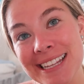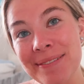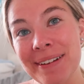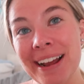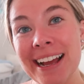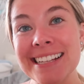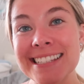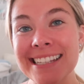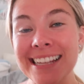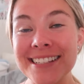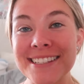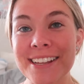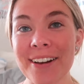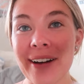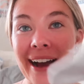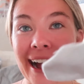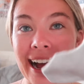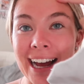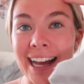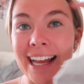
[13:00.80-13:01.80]
Guys,
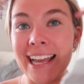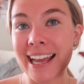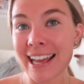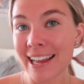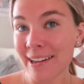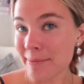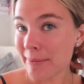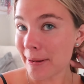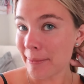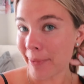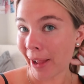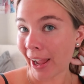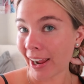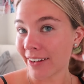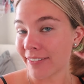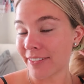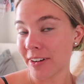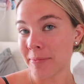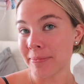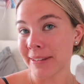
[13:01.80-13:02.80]
so I am
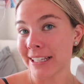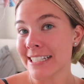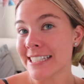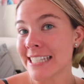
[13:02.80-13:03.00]
back from the